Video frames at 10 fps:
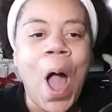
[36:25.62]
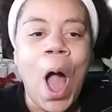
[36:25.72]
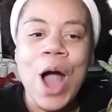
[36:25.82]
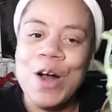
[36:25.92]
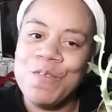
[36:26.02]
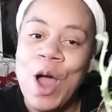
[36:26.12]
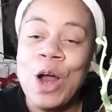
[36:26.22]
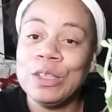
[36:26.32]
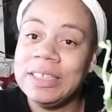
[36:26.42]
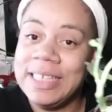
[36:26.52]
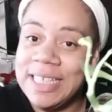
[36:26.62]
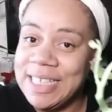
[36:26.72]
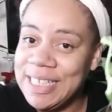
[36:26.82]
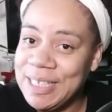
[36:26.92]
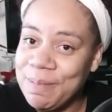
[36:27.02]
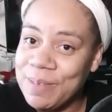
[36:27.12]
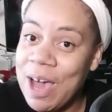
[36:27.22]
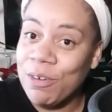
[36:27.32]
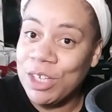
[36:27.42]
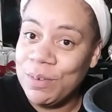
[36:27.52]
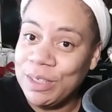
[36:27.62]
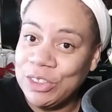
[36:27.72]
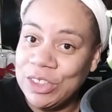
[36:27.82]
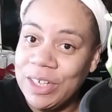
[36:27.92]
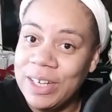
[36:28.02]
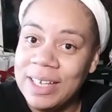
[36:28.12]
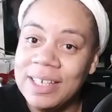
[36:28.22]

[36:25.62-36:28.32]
of her leaves. How cute is she?